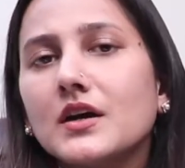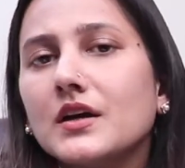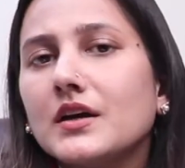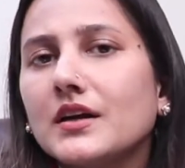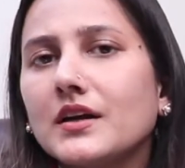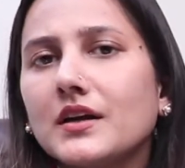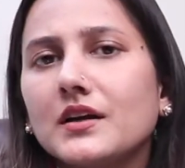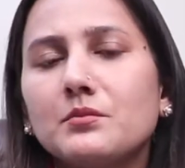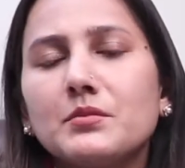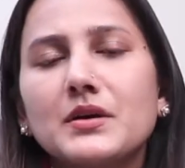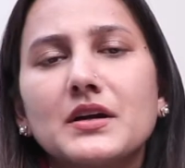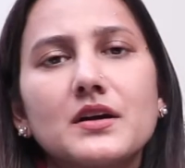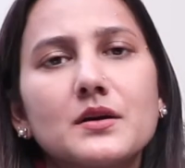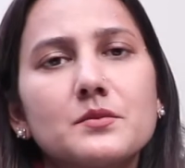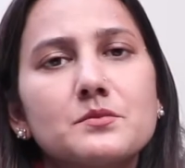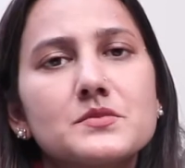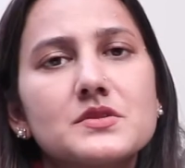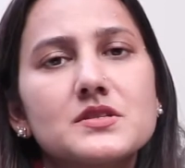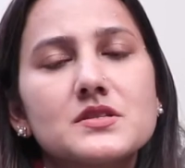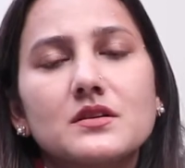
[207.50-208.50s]
it
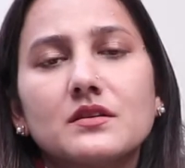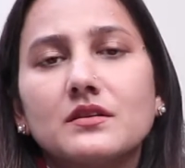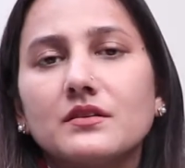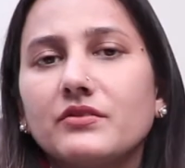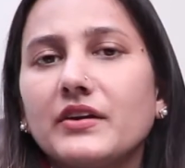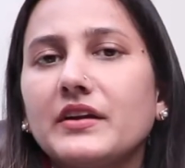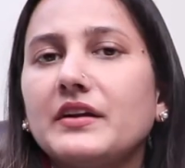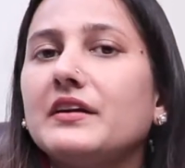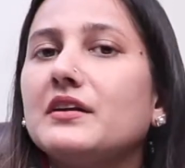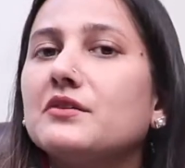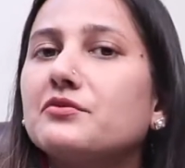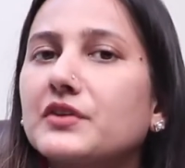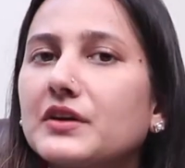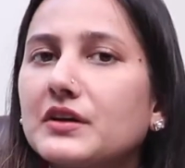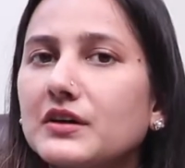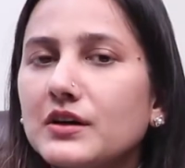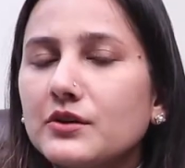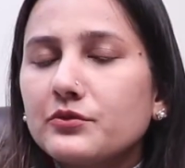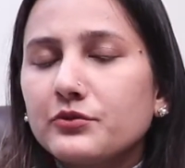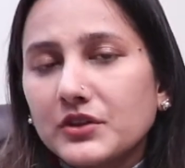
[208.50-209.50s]
becomes very
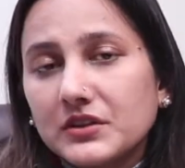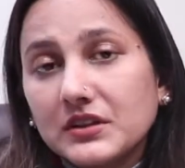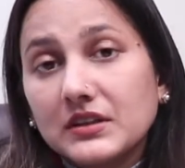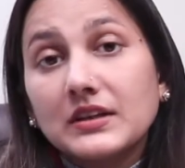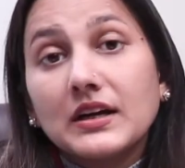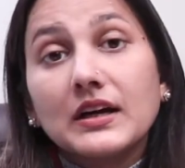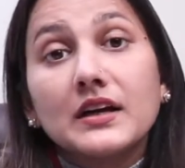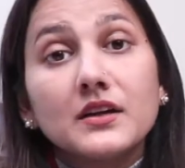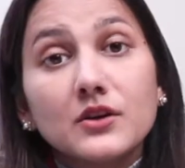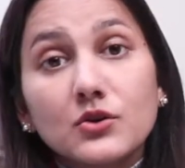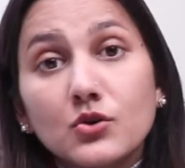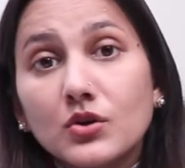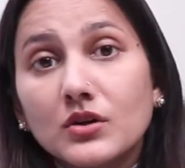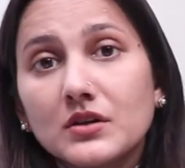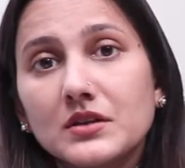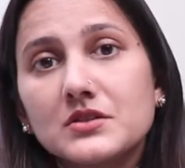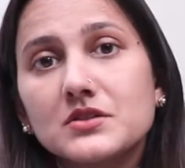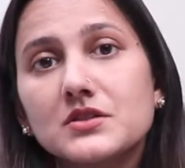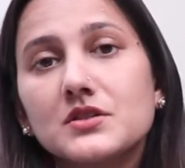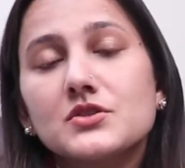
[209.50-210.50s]
difficult for the
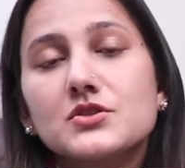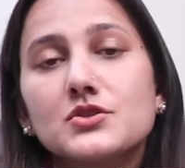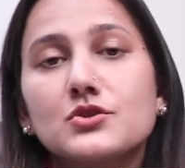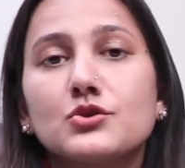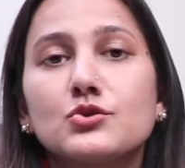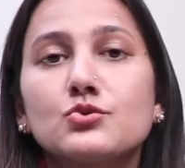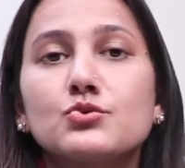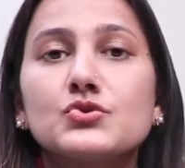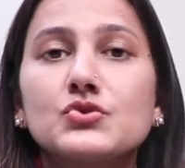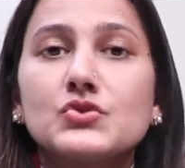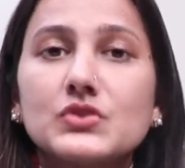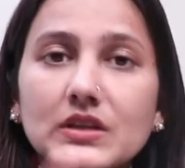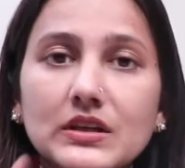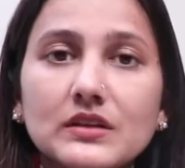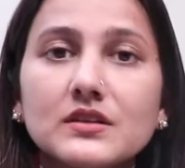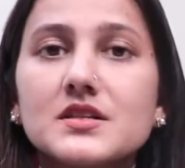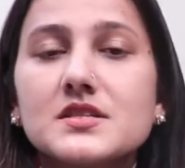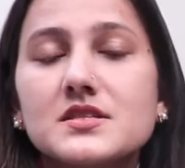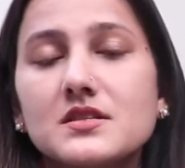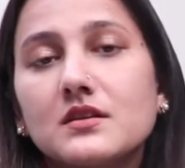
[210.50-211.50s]
gynecologist to see
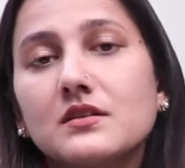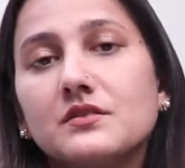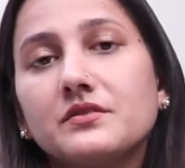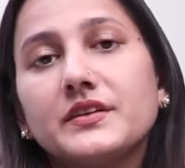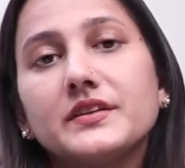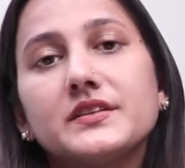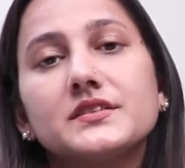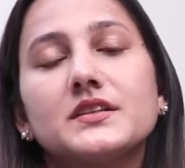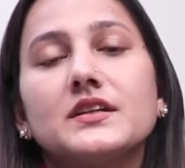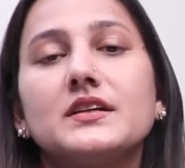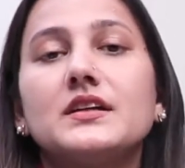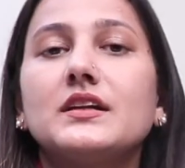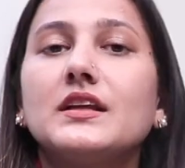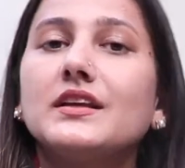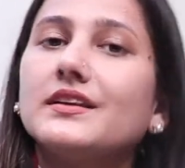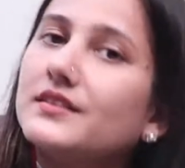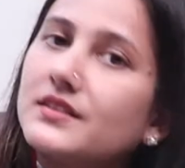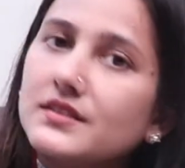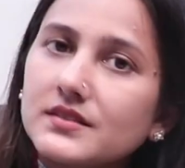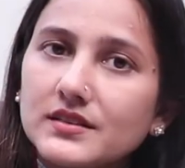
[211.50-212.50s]
the cervix and
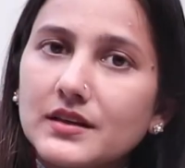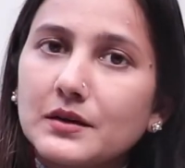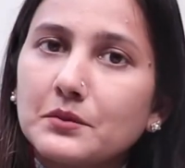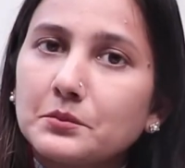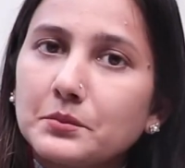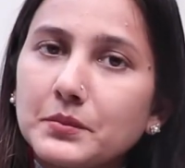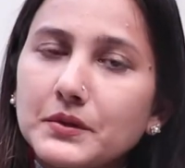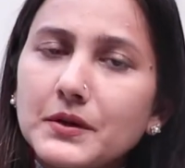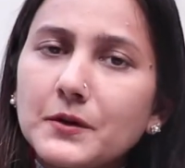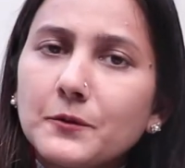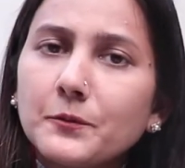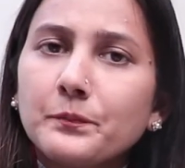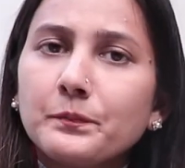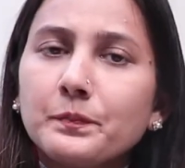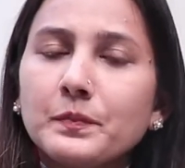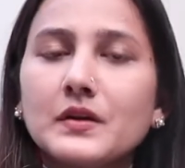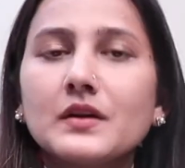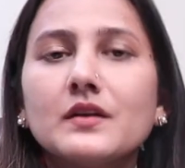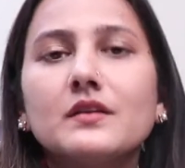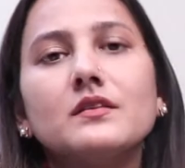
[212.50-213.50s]
take the sample,
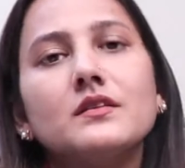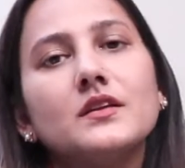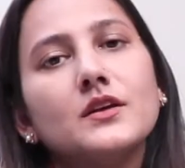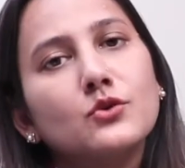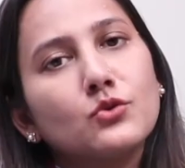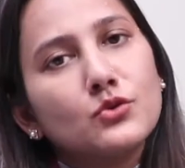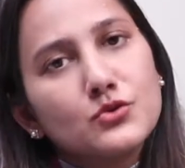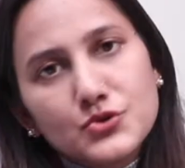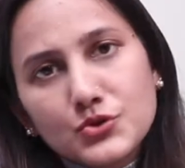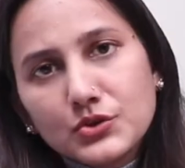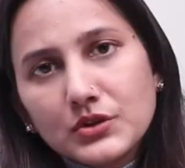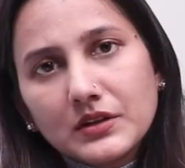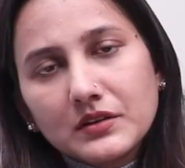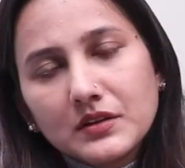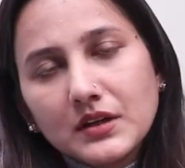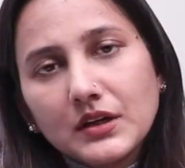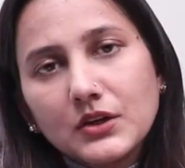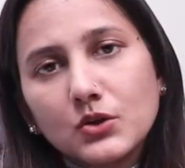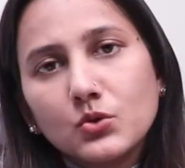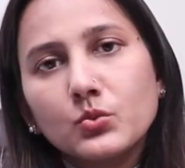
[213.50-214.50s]
then also
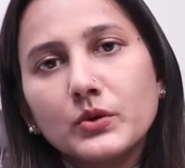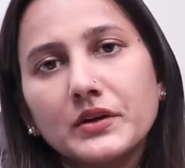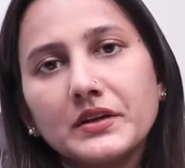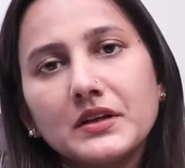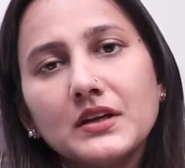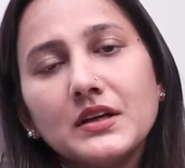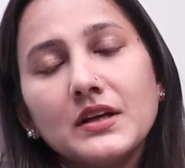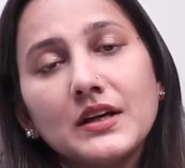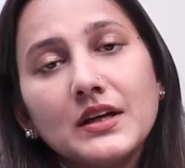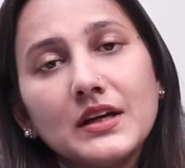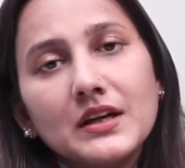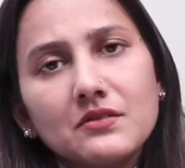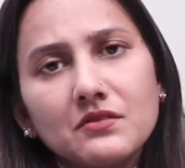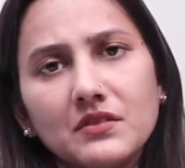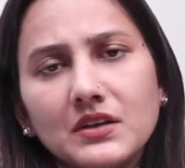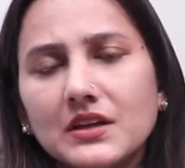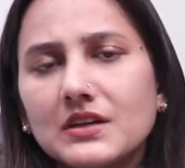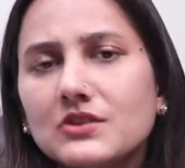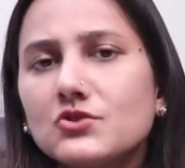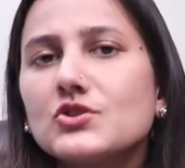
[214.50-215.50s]
nothing to worry. We
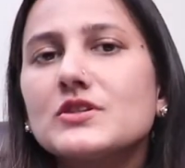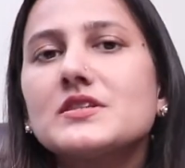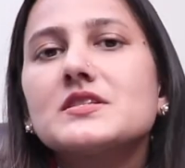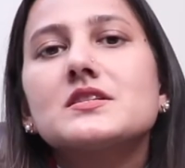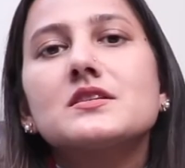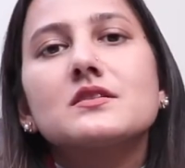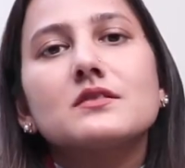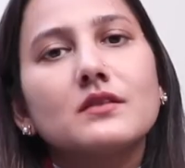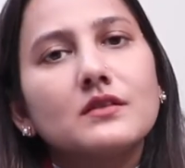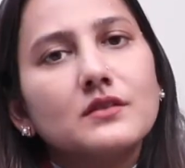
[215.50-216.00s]
can just